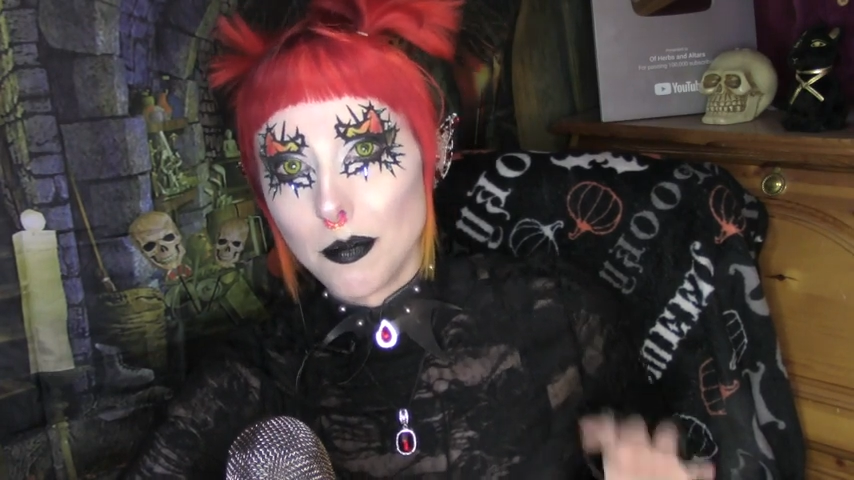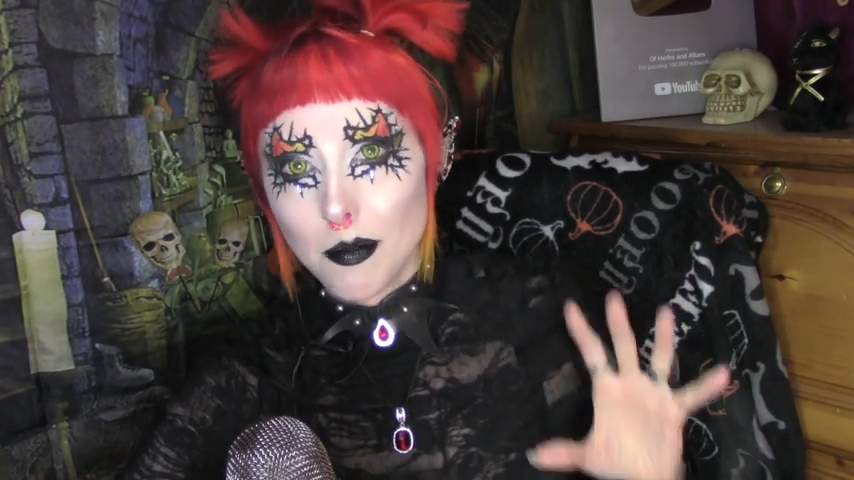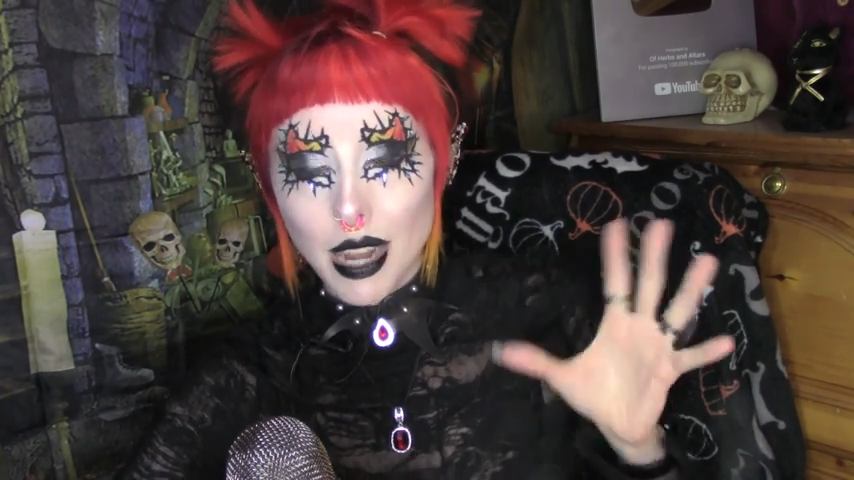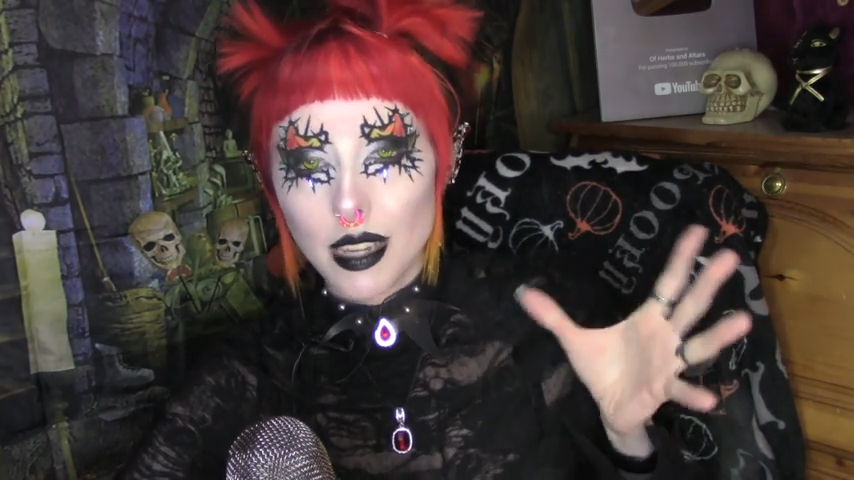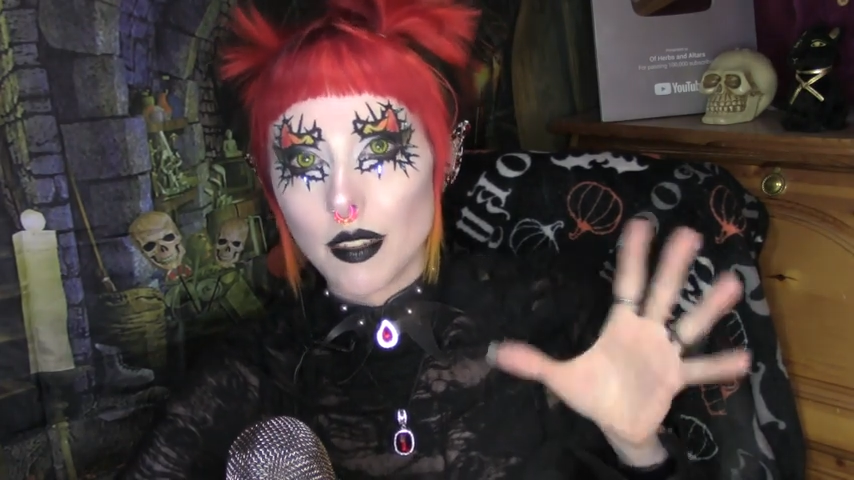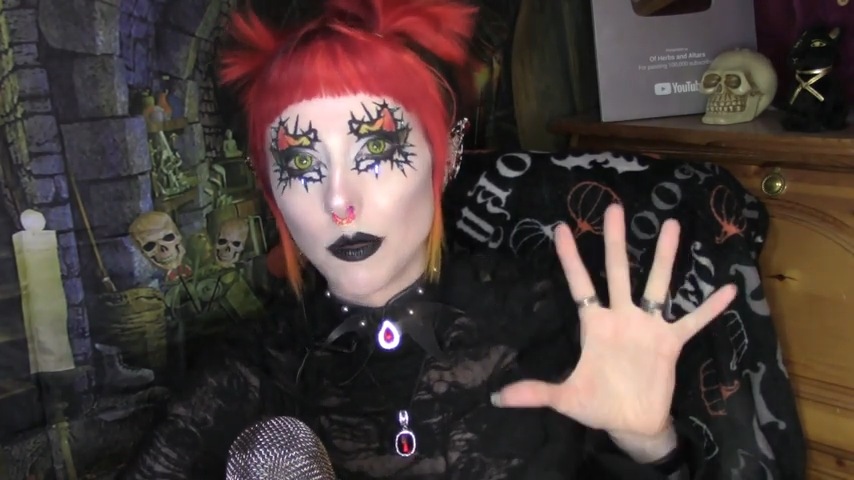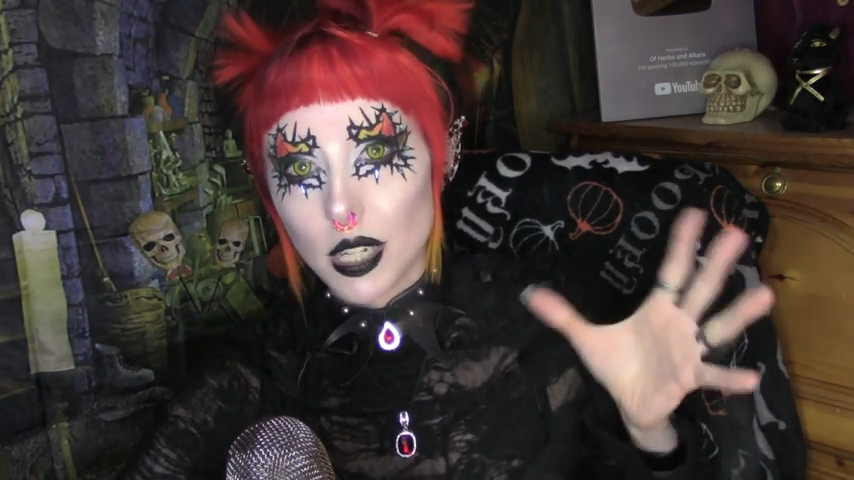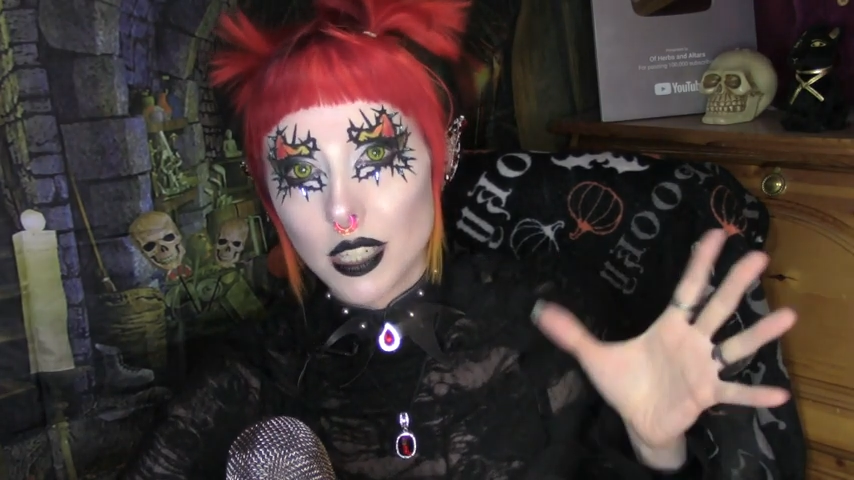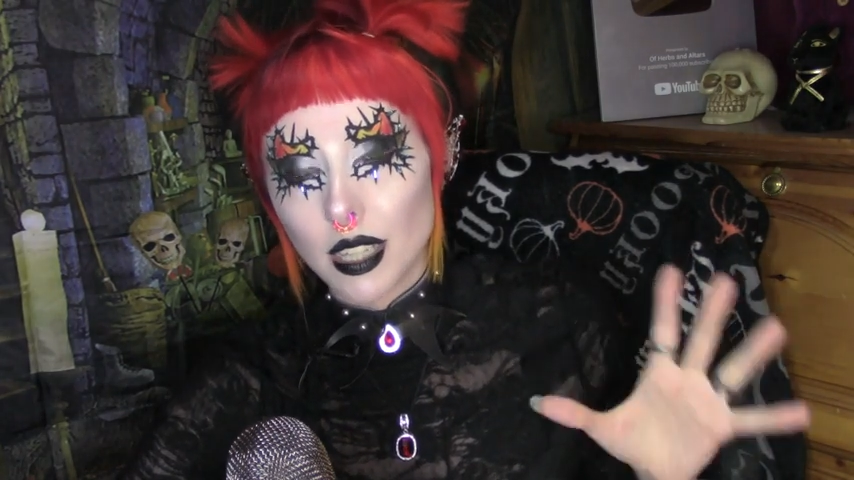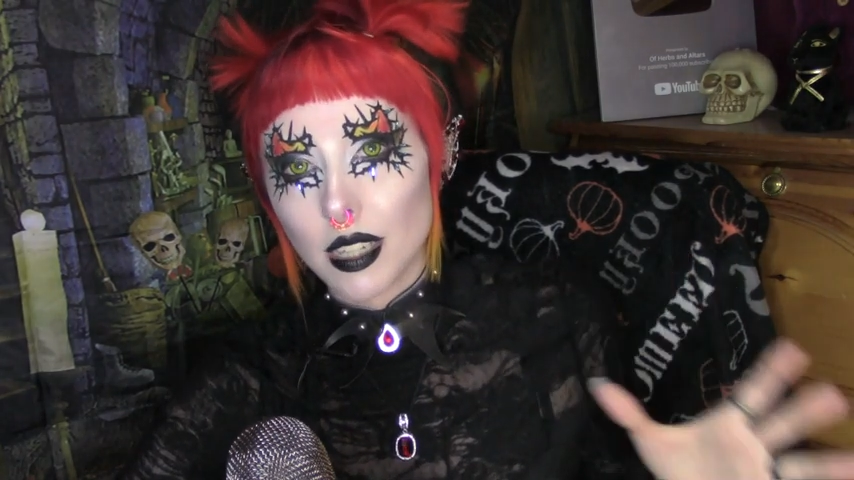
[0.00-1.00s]
many
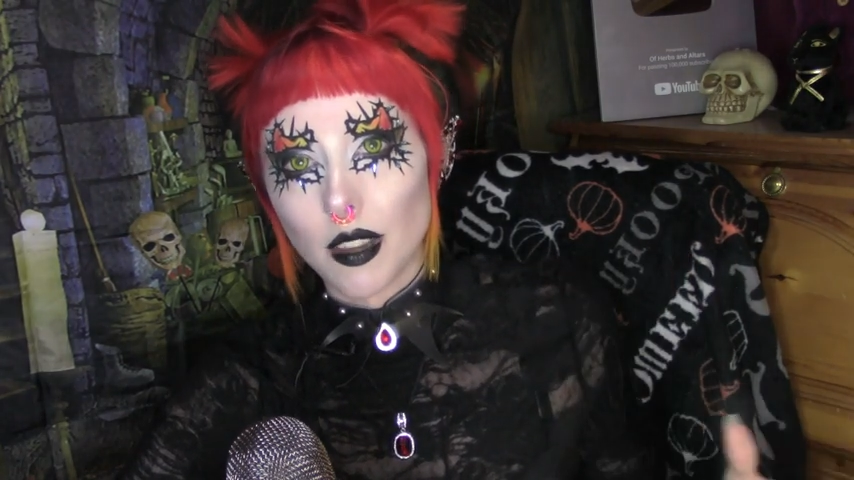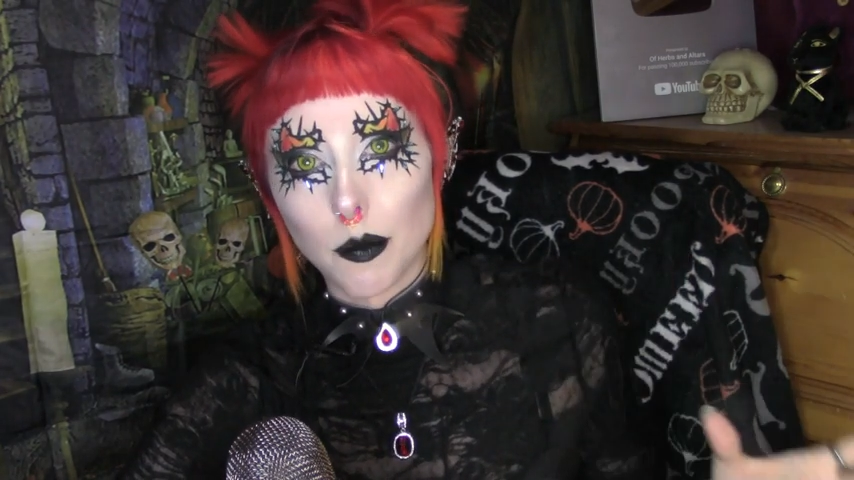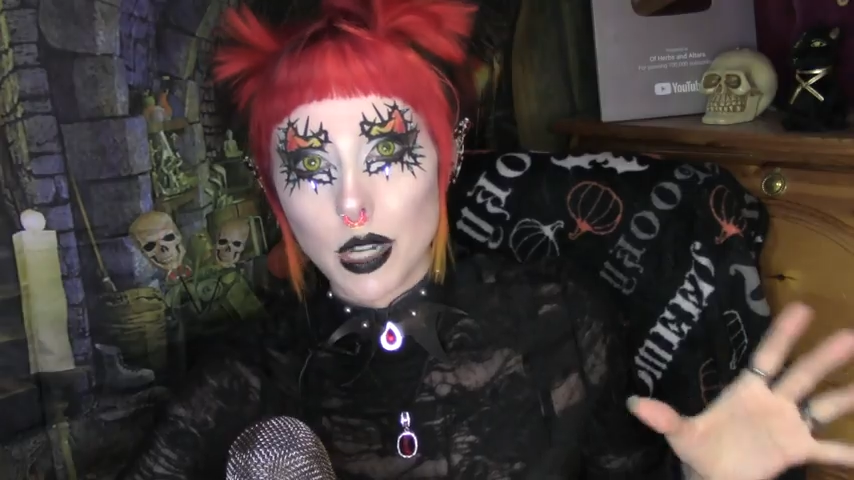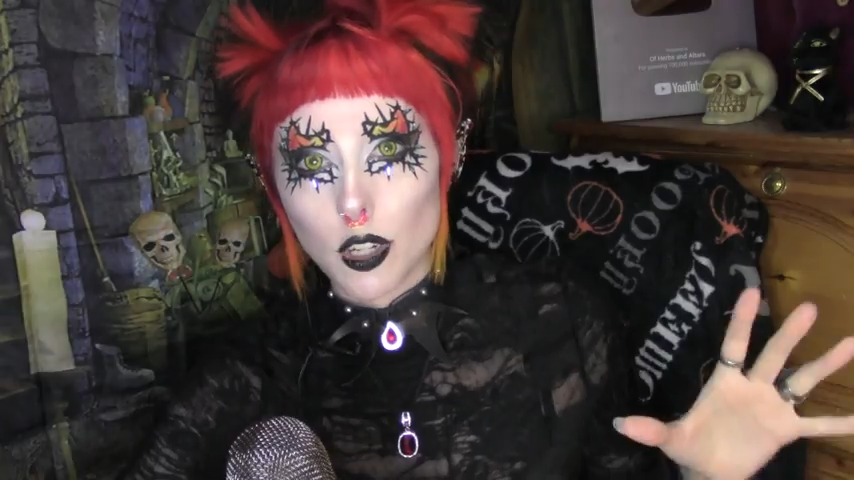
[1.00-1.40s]
of which things have